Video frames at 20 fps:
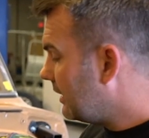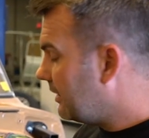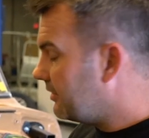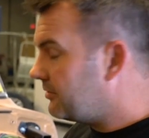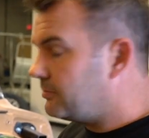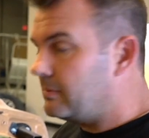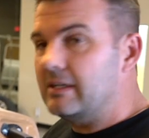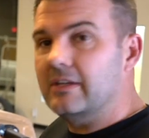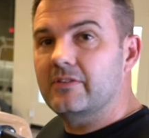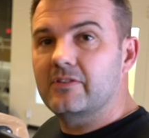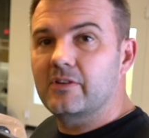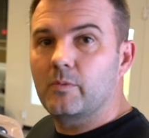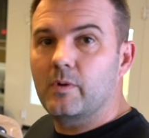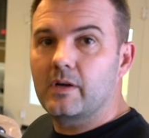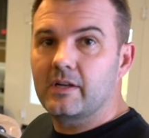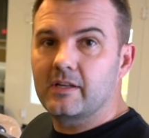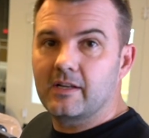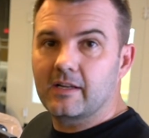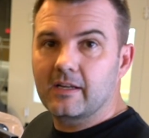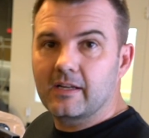us because he
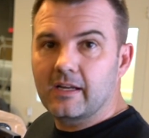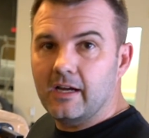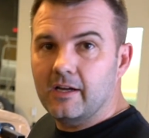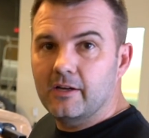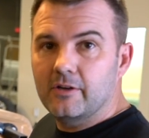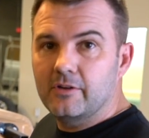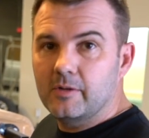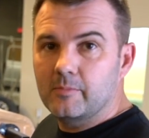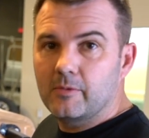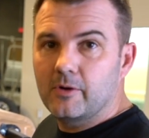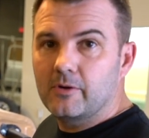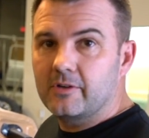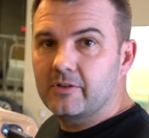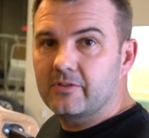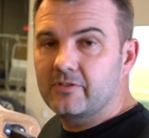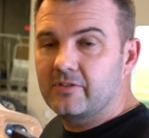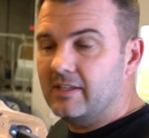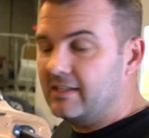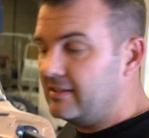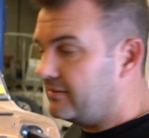wanted a Coyote motor
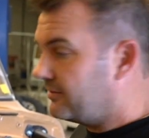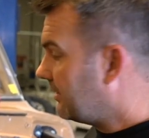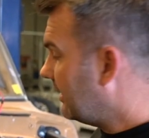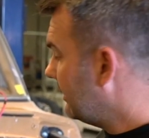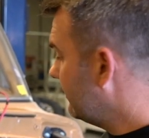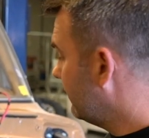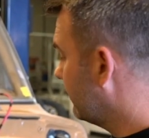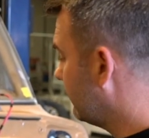to sit inside